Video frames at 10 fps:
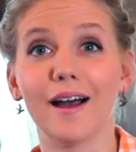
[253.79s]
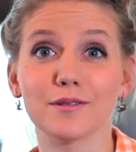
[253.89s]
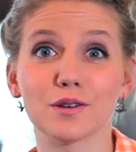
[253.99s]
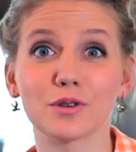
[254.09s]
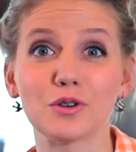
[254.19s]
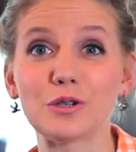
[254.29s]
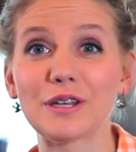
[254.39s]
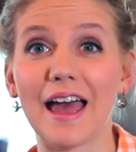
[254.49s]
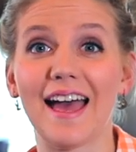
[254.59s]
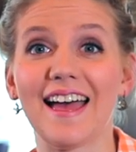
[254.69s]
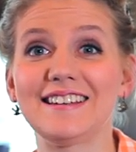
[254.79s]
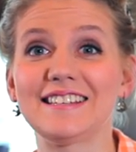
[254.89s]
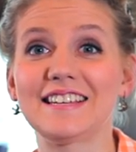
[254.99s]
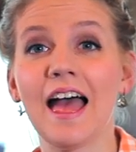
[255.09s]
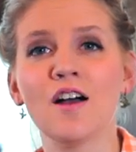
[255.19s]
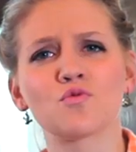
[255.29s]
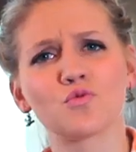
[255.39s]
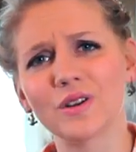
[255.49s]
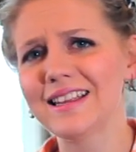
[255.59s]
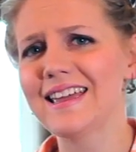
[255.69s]
I was homeschooled and
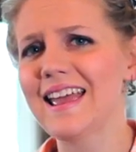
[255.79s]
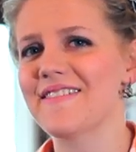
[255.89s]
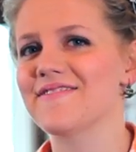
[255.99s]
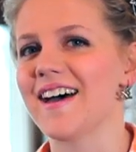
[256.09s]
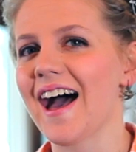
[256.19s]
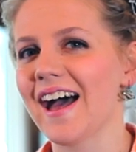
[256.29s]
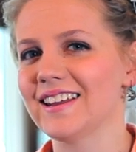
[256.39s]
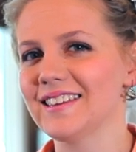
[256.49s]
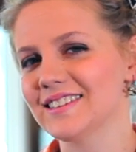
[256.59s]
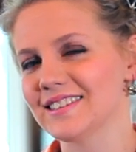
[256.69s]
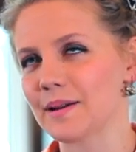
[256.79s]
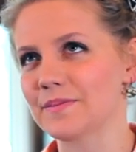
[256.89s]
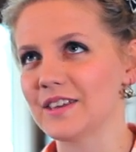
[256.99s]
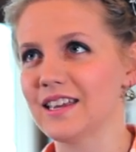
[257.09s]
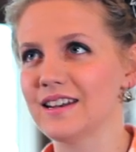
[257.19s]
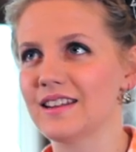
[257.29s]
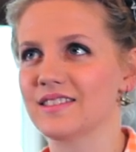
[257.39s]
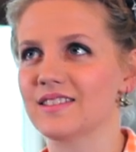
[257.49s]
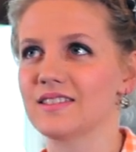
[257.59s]
really that is something